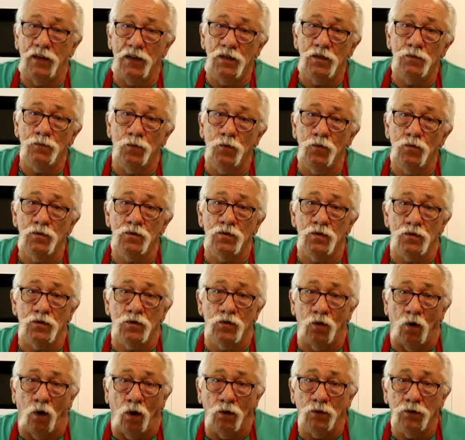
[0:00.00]
teaspoons of
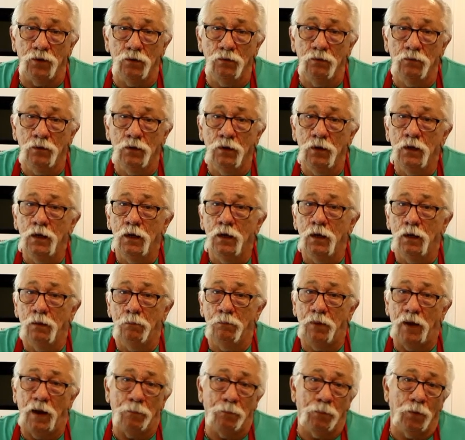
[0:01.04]
salt.
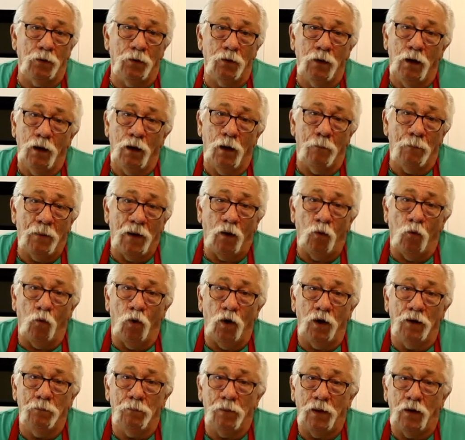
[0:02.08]
Pepper, about
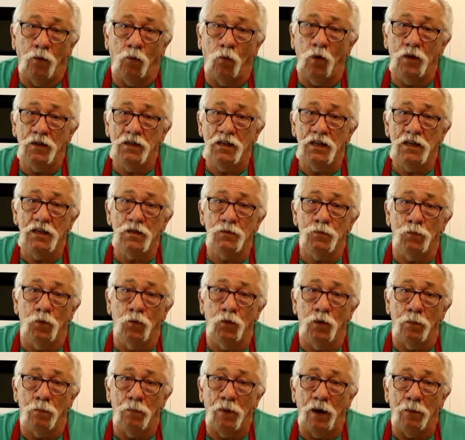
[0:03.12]
1
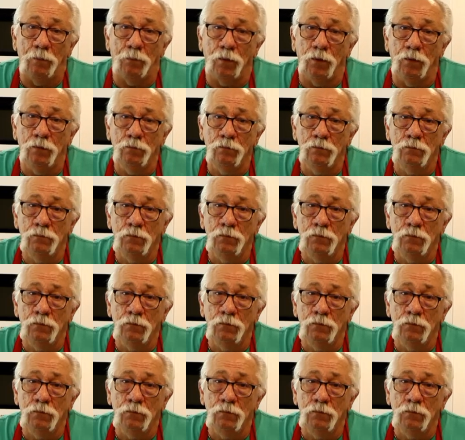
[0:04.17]
teaspoon of pepper.